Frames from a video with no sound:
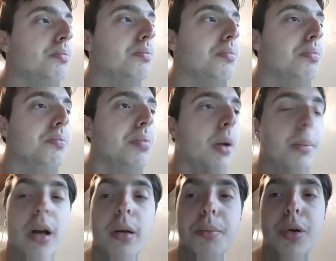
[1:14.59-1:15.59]
bring my
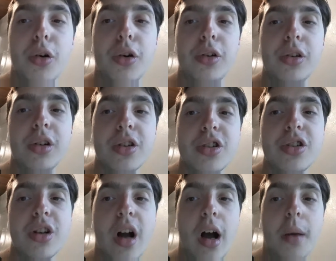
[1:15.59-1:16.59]
computer into the
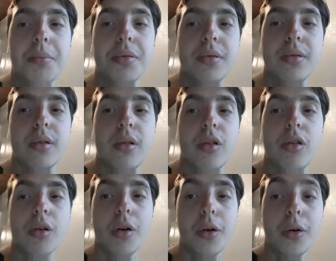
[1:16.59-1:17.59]
shop.
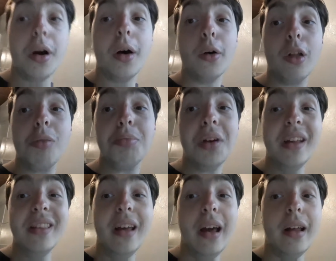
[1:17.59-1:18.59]
So I'll explain
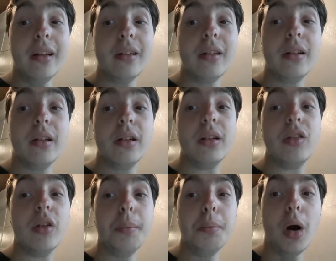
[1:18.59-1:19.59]
that
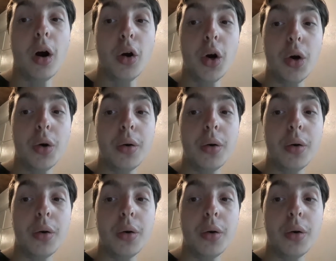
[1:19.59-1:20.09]
tomorrow.